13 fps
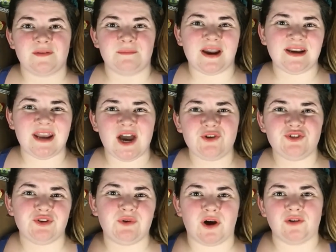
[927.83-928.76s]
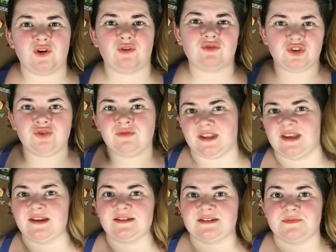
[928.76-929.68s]
by now you all know two
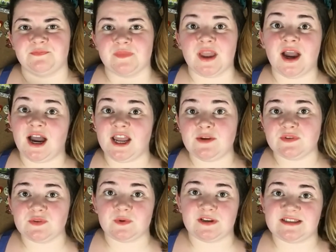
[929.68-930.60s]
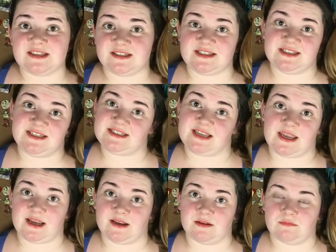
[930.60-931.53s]
things. I was once a Disney's
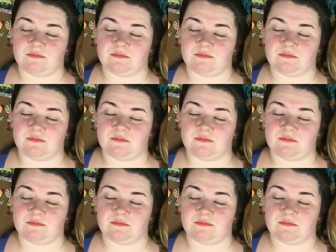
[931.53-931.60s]
cat.